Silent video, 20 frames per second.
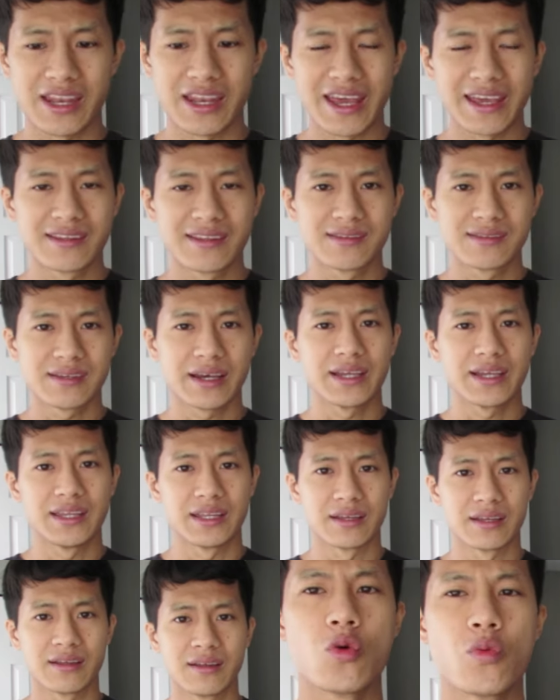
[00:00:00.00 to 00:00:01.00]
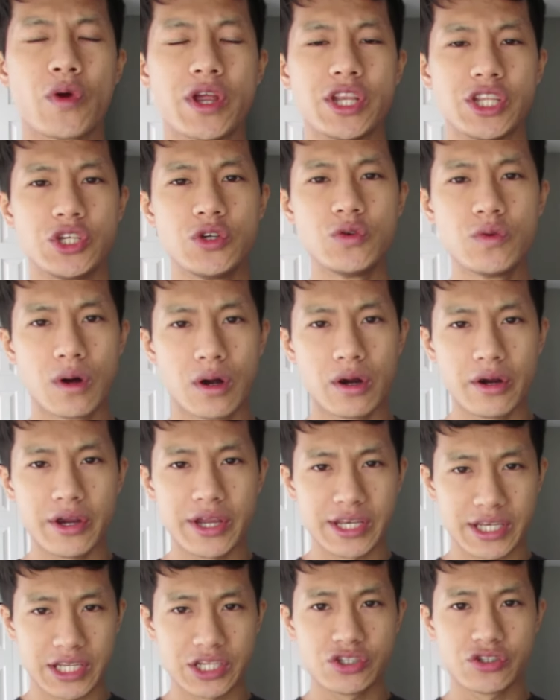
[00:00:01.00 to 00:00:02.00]
and exciting. When you are
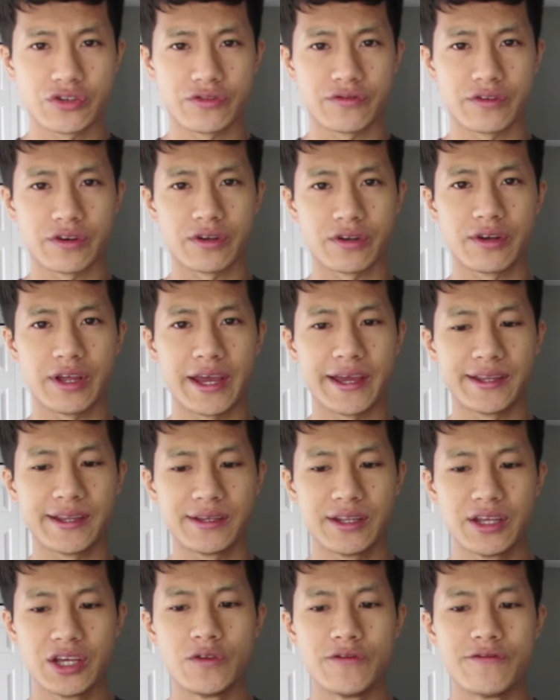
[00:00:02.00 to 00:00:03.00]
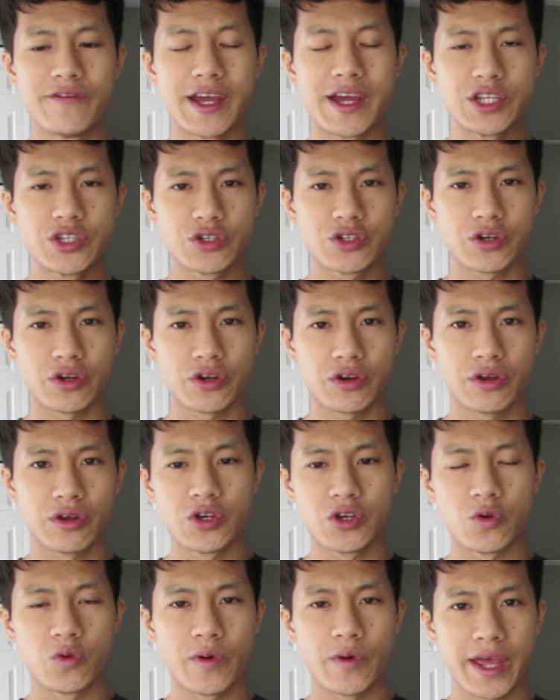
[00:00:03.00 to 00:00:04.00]
an introvert and you venture
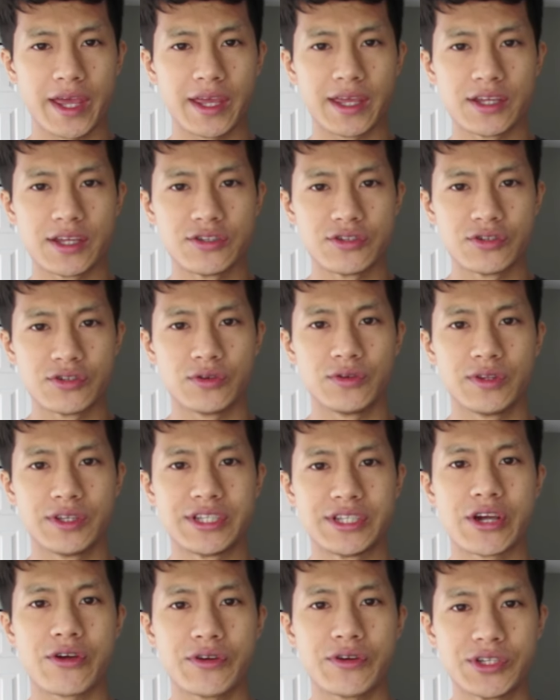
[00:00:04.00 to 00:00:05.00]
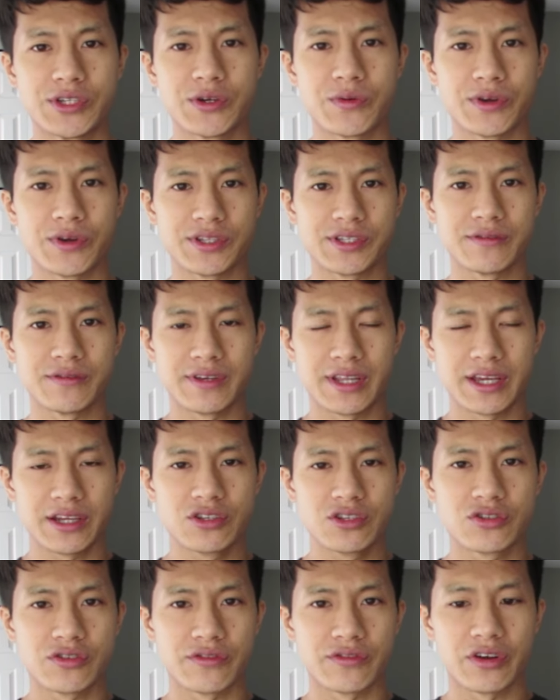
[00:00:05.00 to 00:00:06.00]
your way into the territories of an
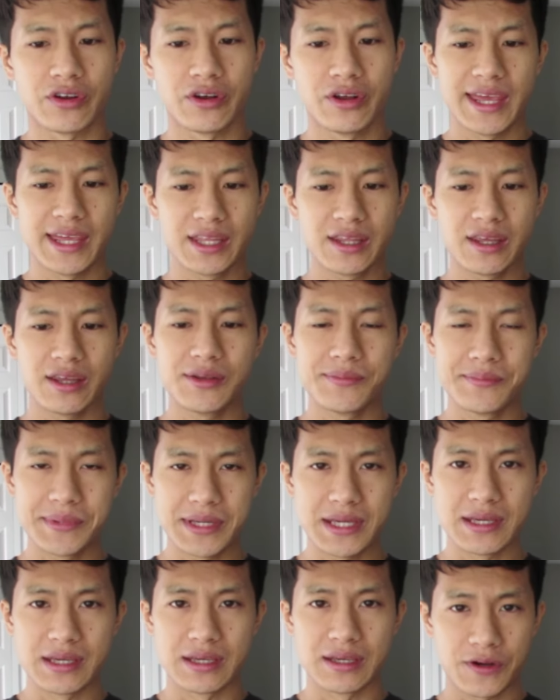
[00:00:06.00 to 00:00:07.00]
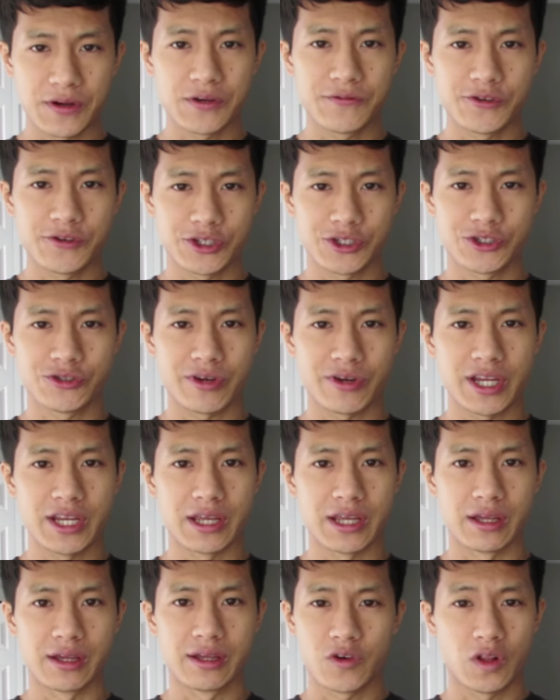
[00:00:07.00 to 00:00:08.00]
extrovert, it can be very
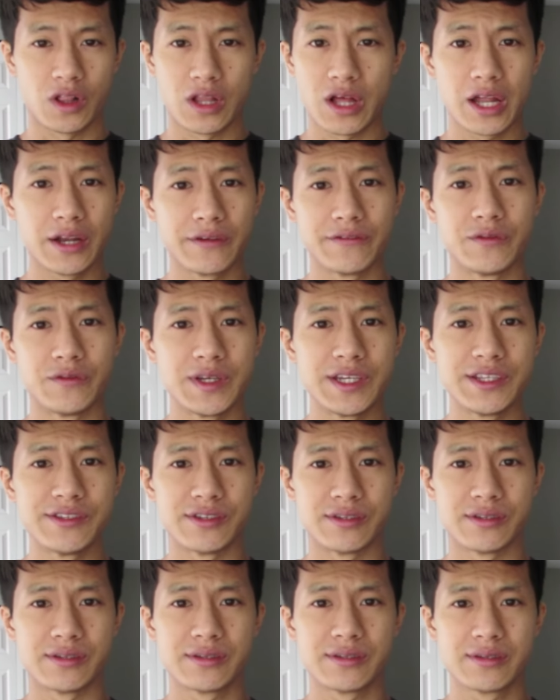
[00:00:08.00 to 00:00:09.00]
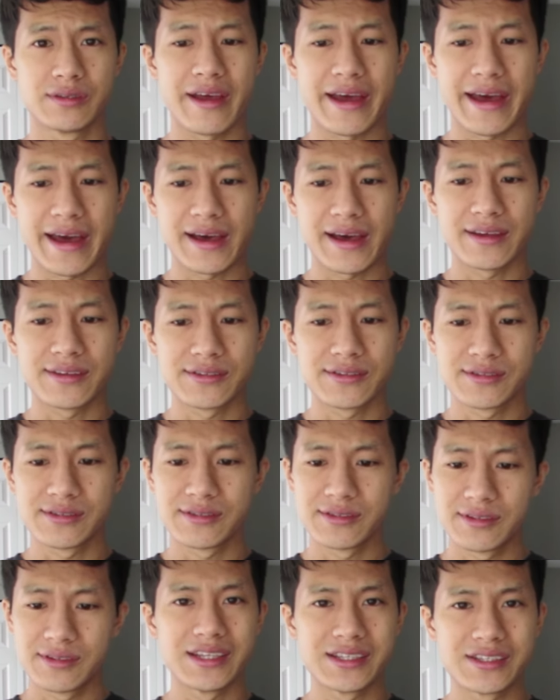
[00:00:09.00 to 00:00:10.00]
frustrating for a lot of reasons, as
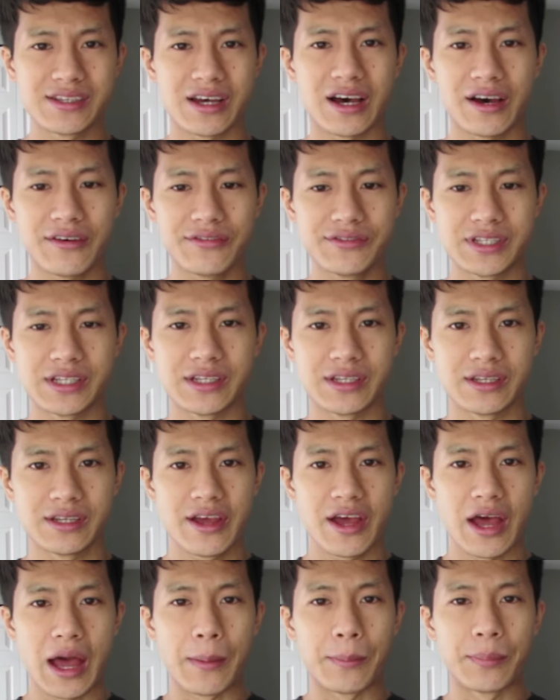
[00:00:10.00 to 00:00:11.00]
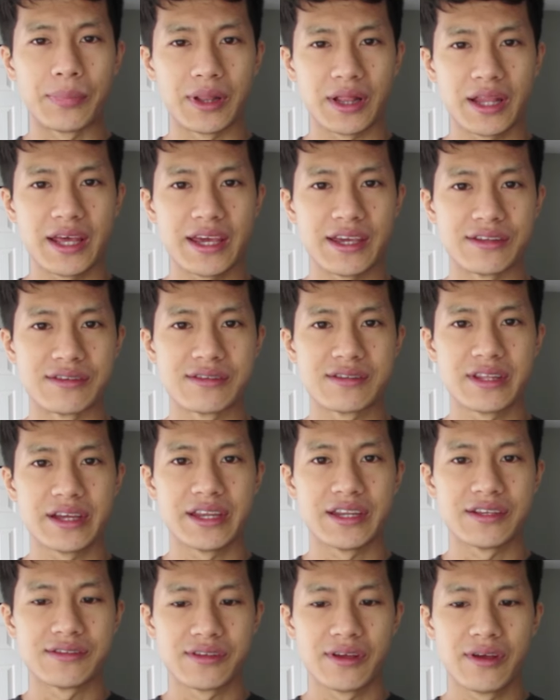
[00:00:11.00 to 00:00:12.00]
it is often a place that
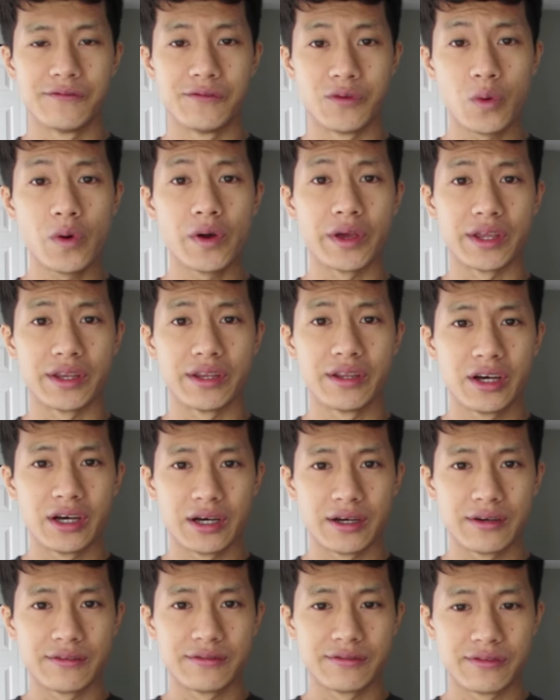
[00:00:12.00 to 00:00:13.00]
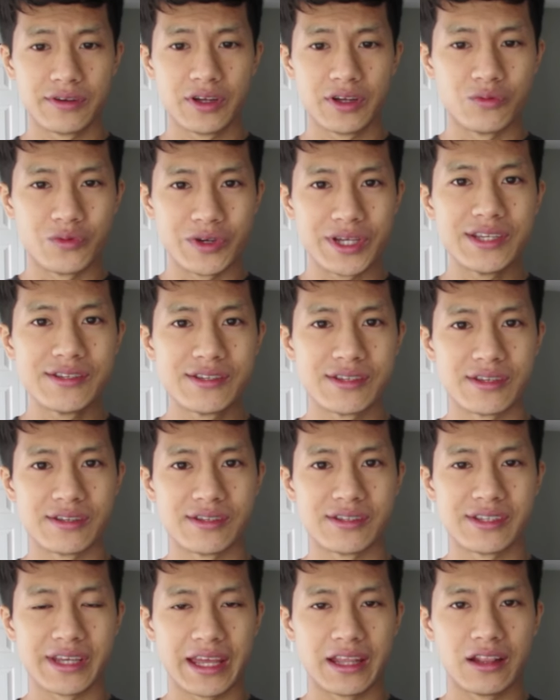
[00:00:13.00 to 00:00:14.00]
is void of
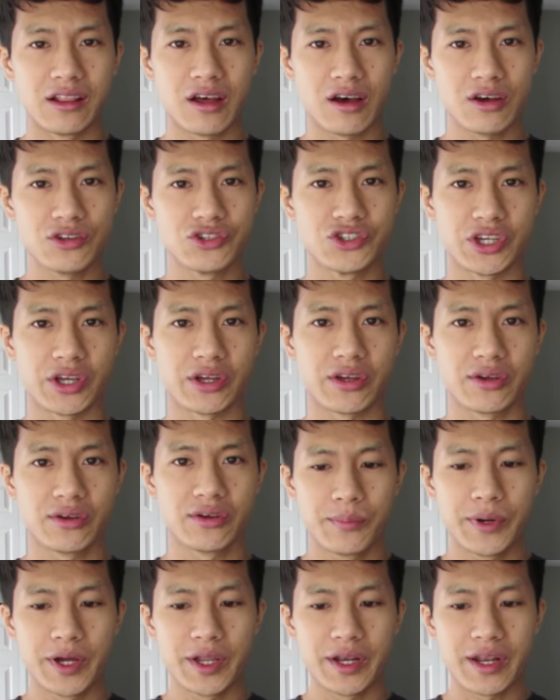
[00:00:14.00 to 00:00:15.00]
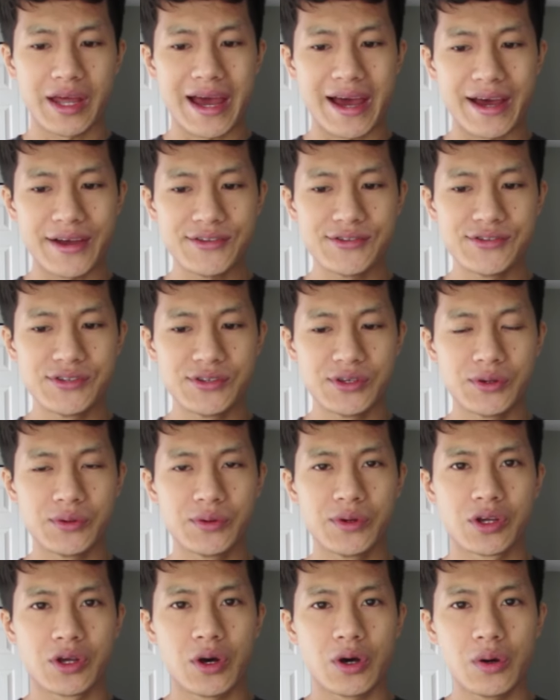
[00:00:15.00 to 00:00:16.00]
reasons and logic. But as
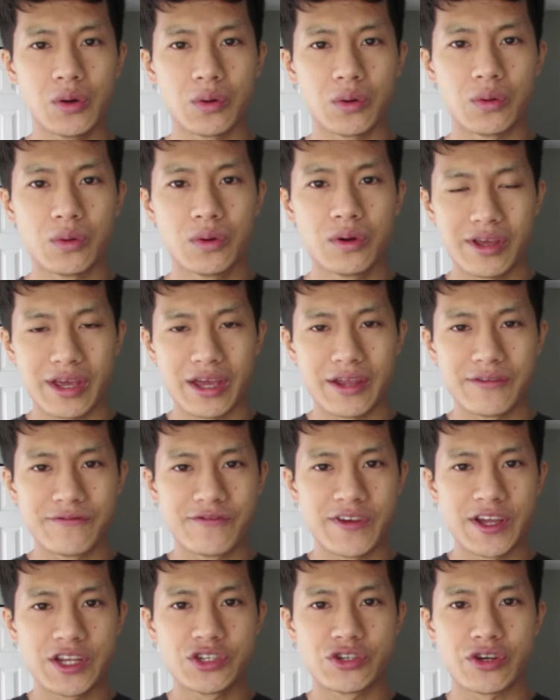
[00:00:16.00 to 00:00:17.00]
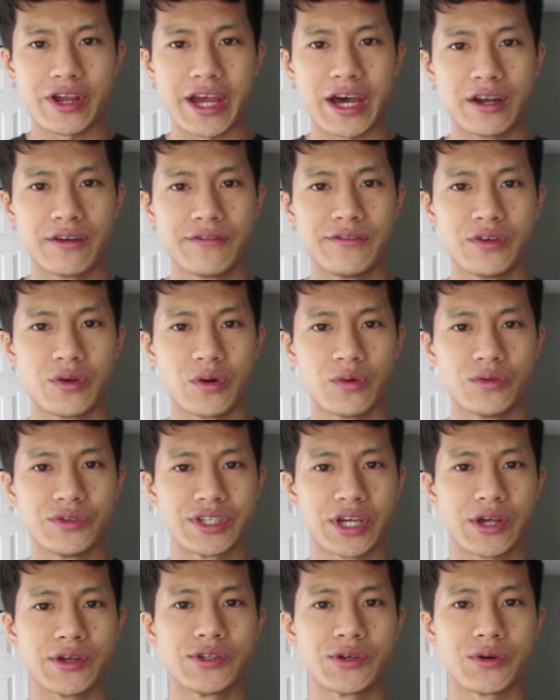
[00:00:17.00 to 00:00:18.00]
you go and venture out of your own
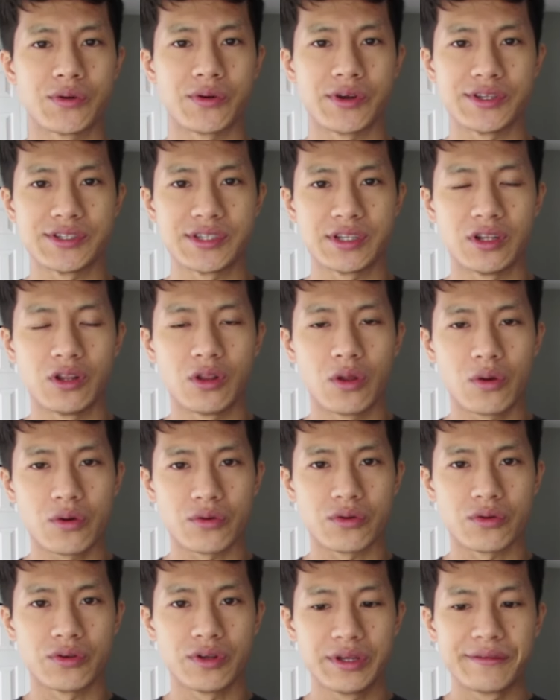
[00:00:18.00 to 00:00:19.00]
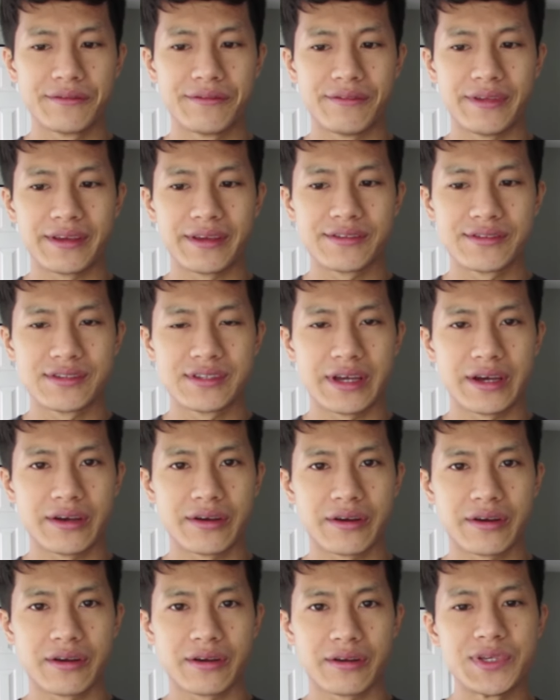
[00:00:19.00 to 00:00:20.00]
territories and learn things that
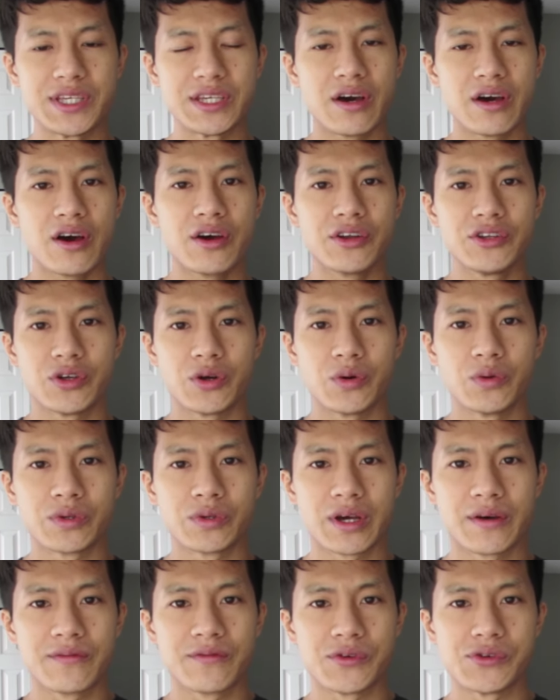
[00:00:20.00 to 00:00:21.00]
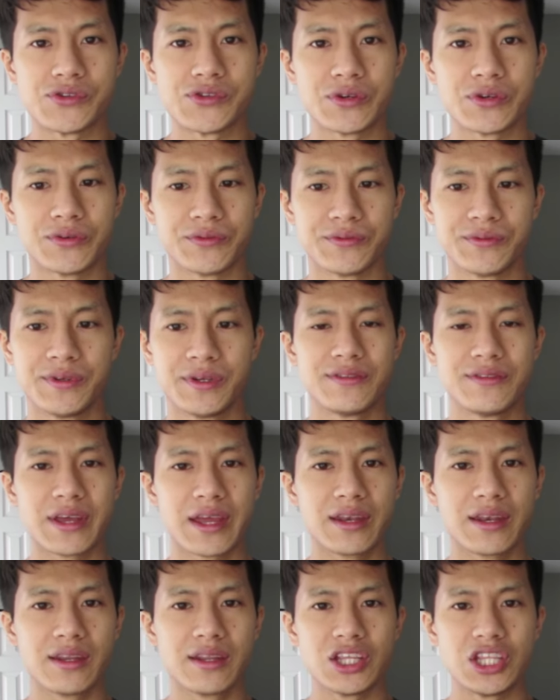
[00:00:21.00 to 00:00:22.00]
are beyond your own comfort zone,
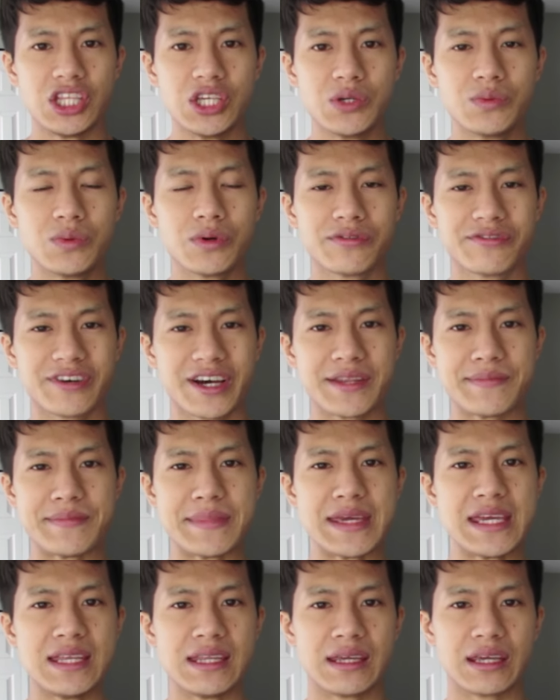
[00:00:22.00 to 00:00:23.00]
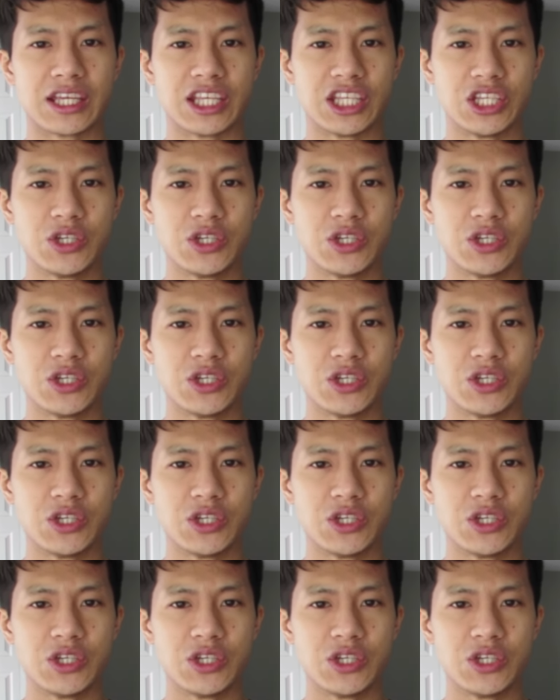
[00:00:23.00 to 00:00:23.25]
then you will find meaning.